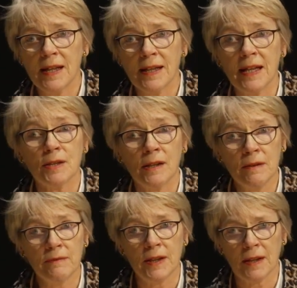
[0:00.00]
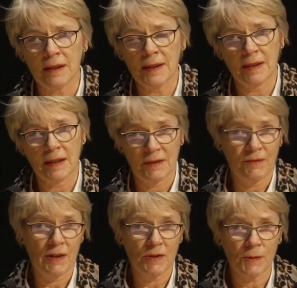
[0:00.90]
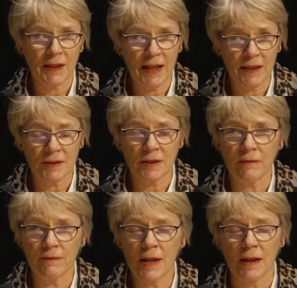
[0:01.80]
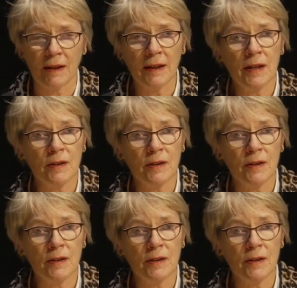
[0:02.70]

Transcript: get over, as far as we can so far,